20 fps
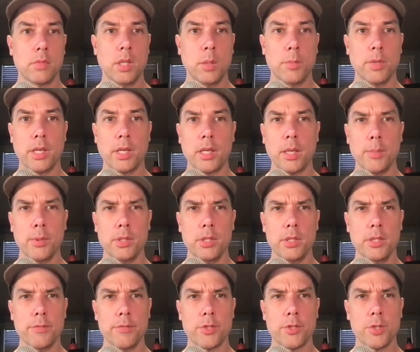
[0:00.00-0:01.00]
We got a couple of
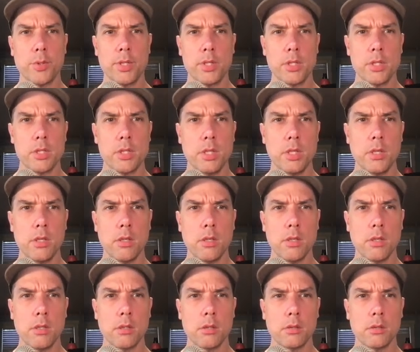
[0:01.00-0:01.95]
different choices here.